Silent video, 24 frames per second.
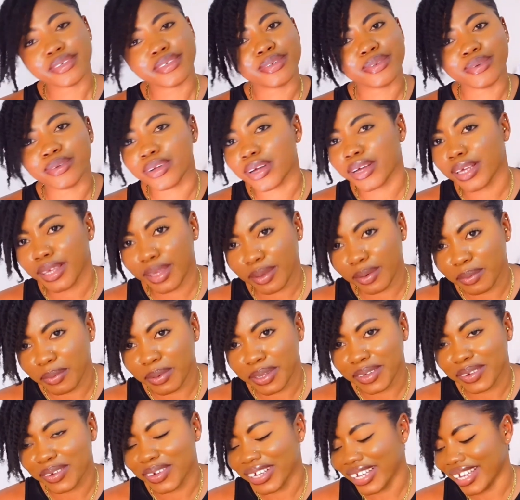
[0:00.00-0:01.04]
You will not kill
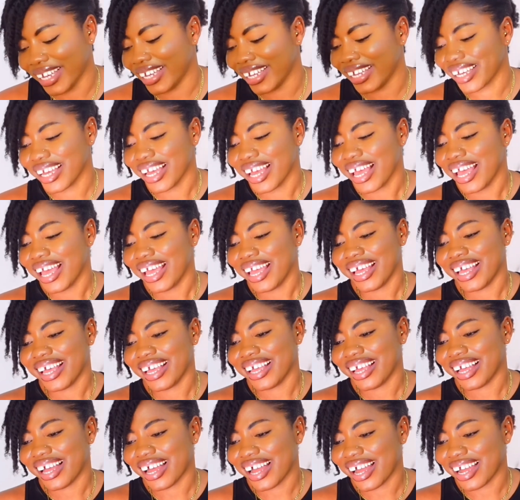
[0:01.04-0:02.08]
me, okay?
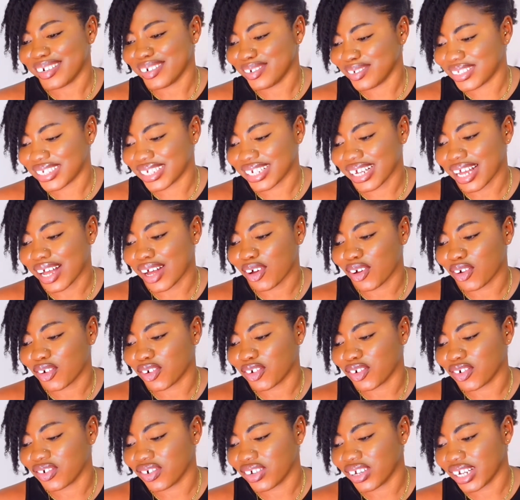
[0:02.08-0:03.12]
I do take
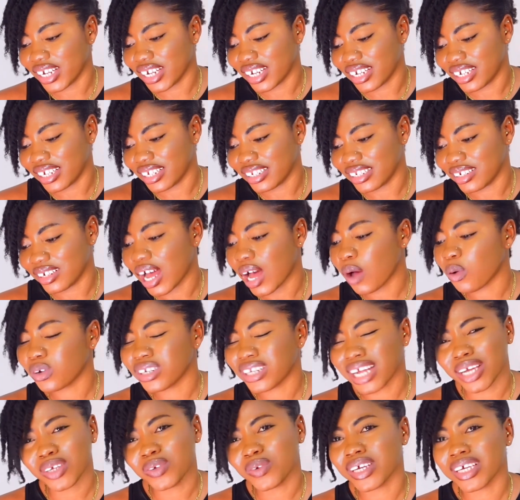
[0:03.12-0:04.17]
alcohol. And how
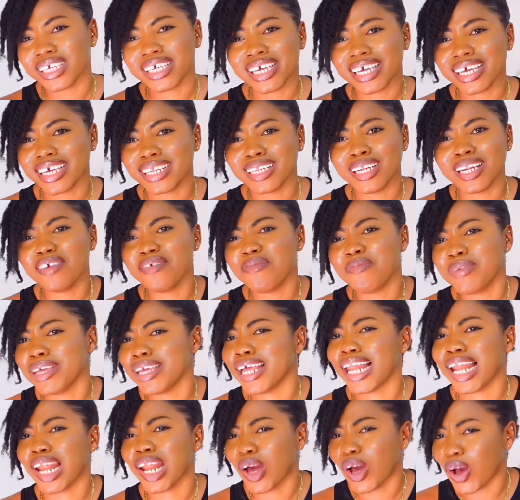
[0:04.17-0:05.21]
old are you again? Leave
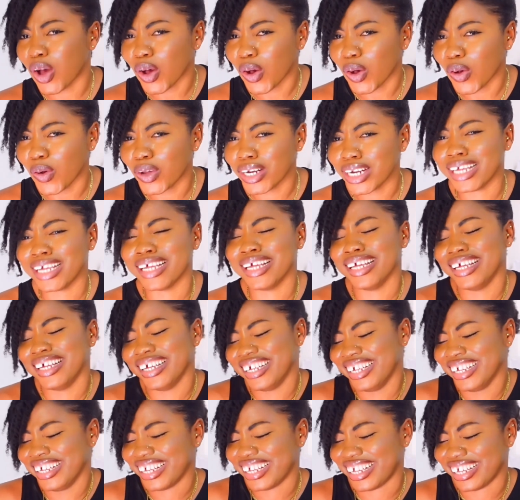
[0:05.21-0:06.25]
me alone.
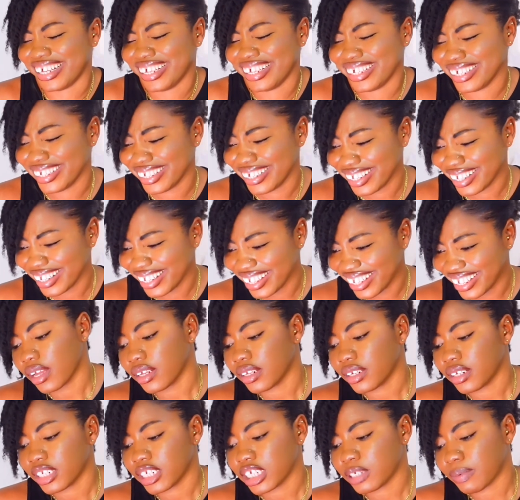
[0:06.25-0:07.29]

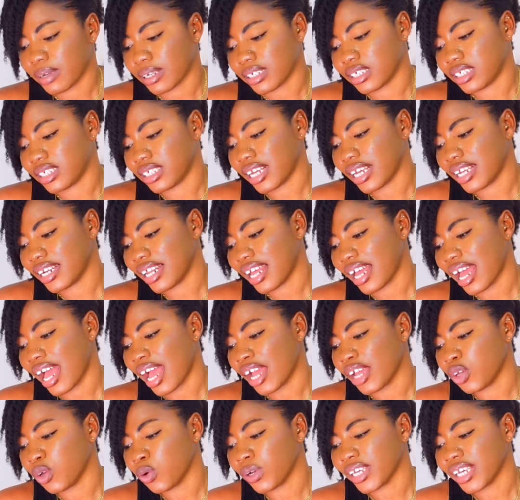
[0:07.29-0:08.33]
This person said,
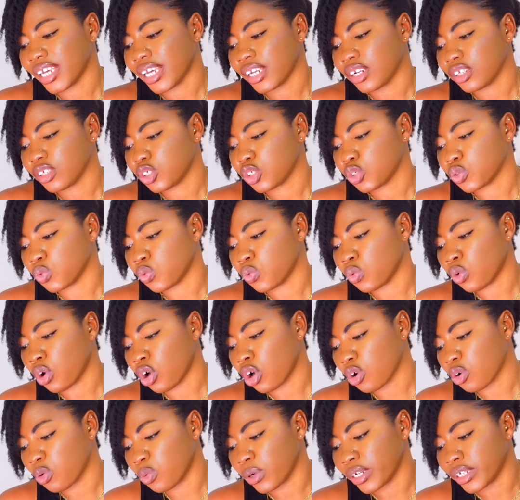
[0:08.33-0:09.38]
are you keen to
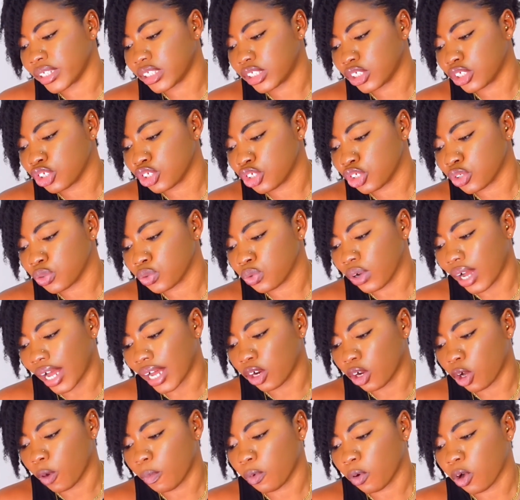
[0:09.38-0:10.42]
work with new
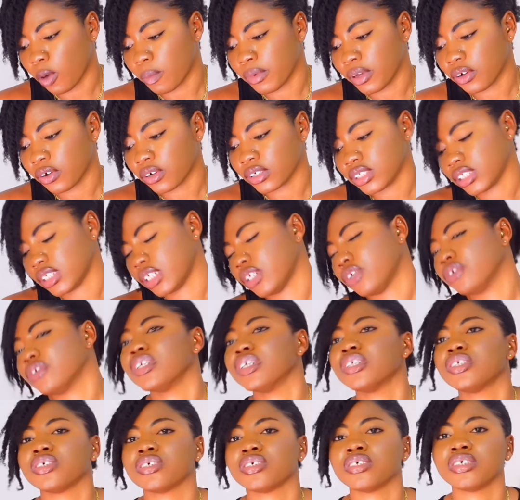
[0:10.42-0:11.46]
and upcoming content
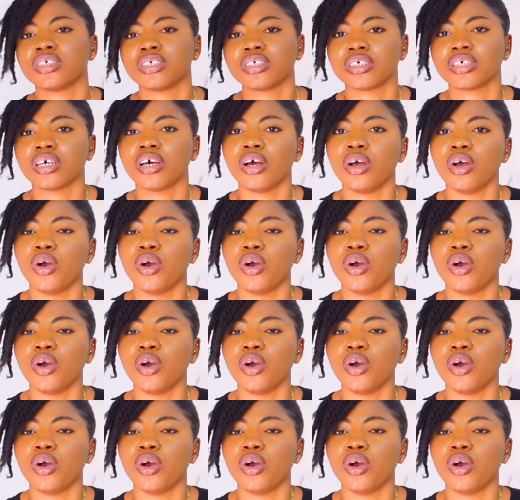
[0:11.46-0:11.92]
creators?